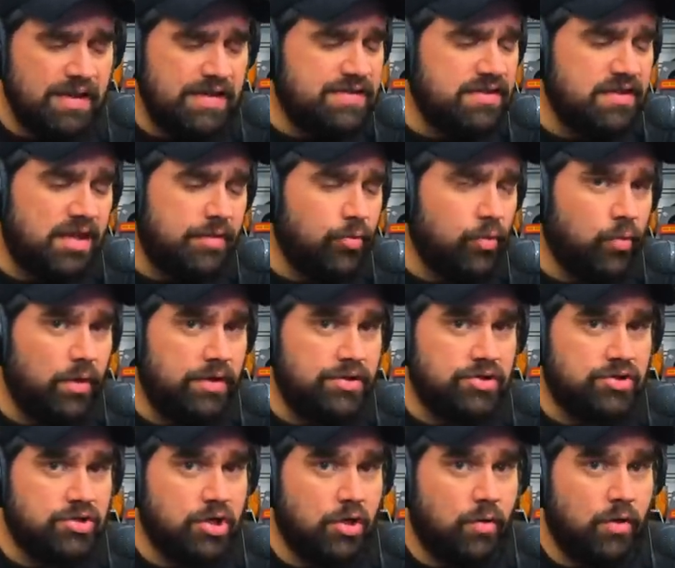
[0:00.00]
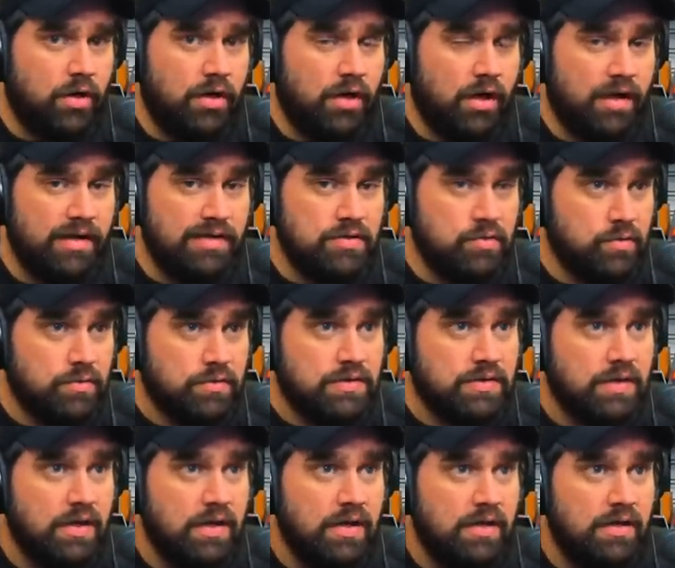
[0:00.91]
It's the number one show on
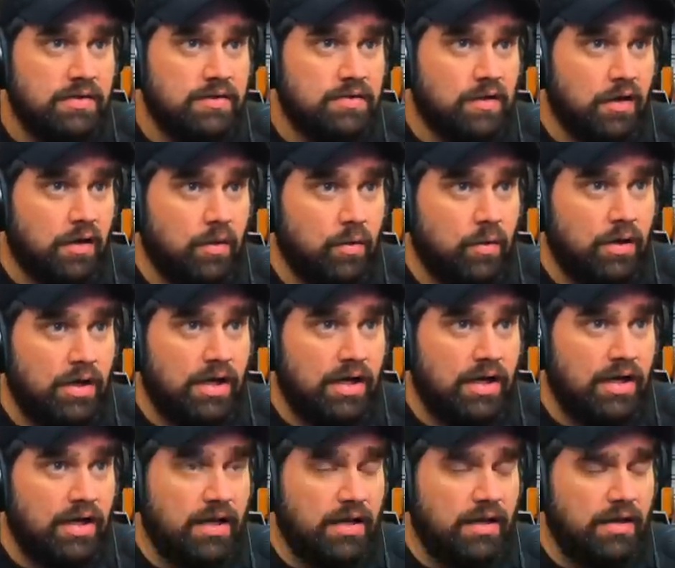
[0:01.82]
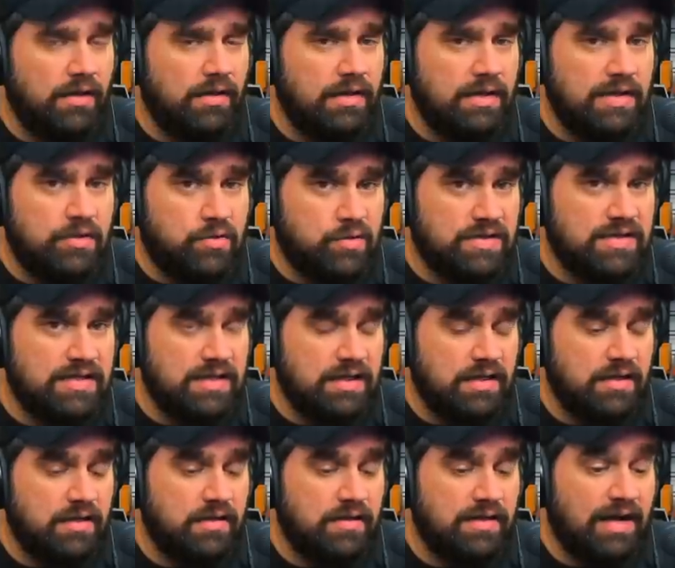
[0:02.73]
iTunes. So uh,
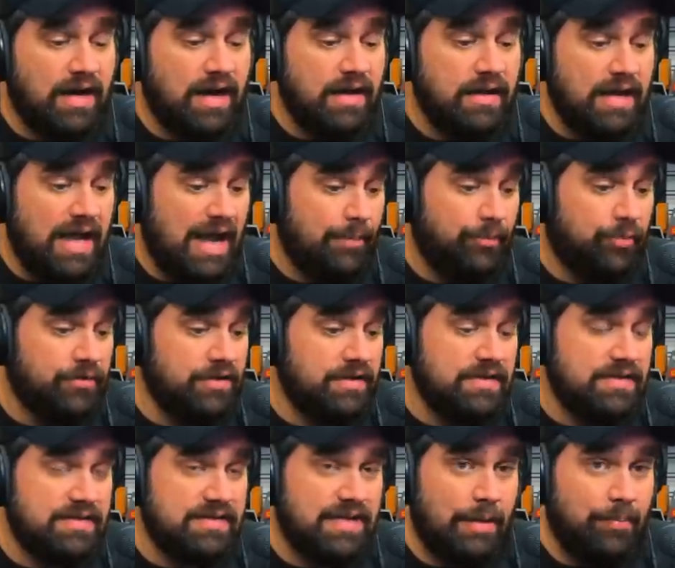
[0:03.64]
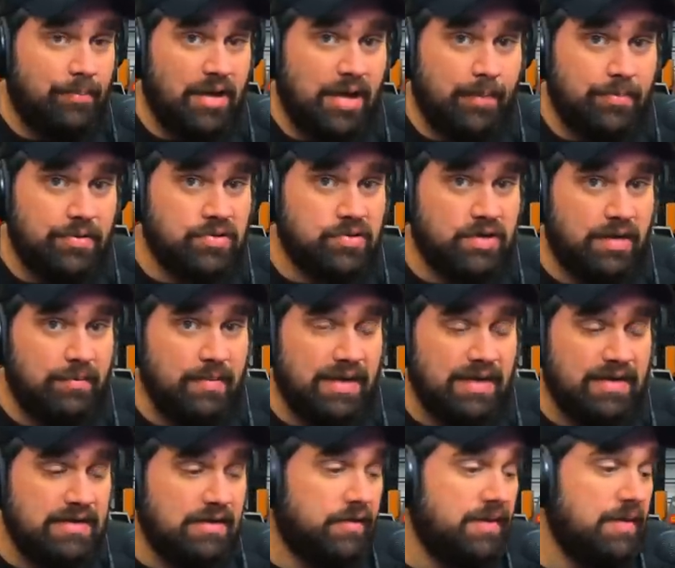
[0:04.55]
interesting that I Apple didn't step up and try
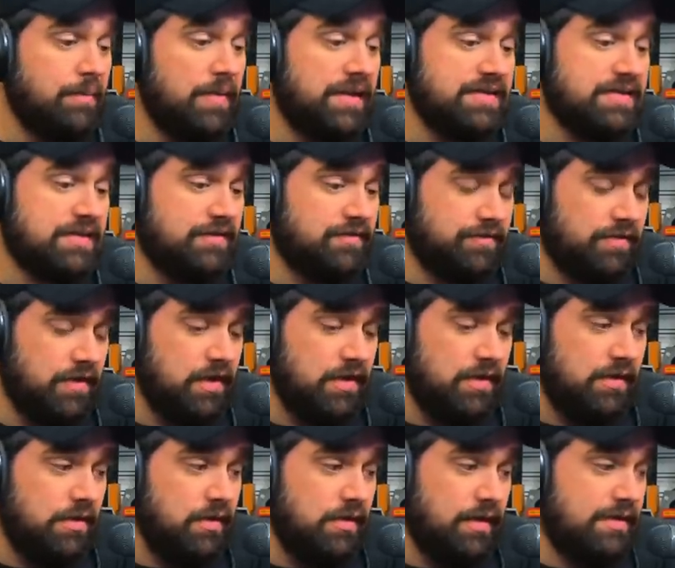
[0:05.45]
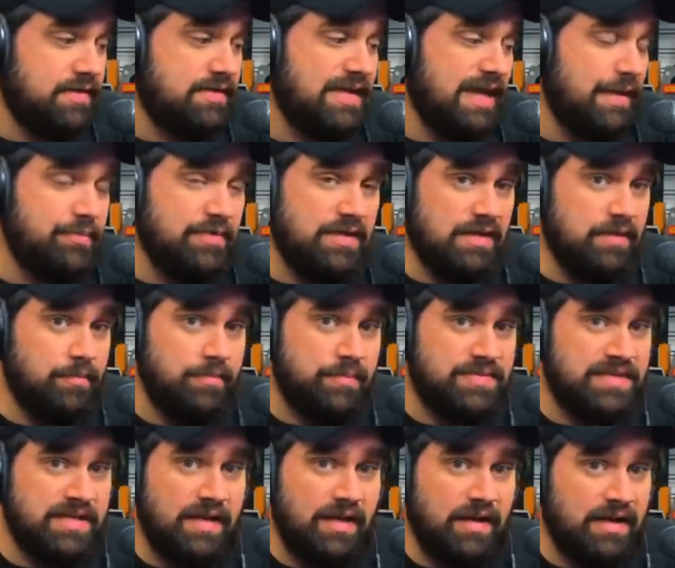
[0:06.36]
and make a deal. They must have attempted to,
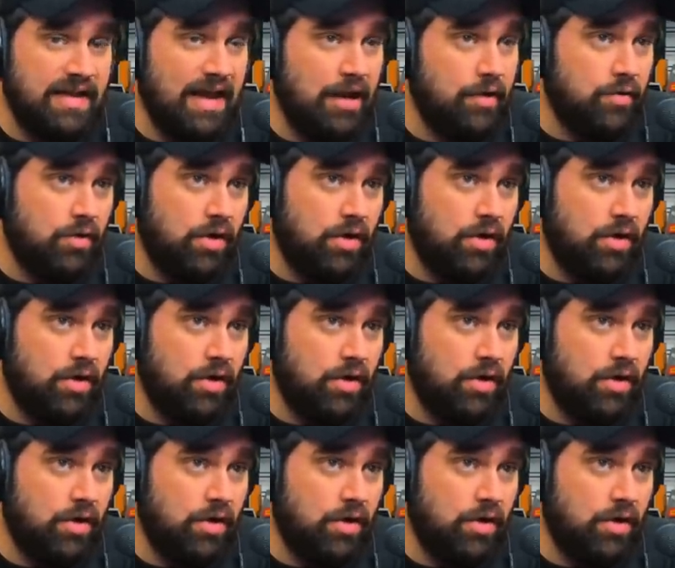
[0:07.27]
to get a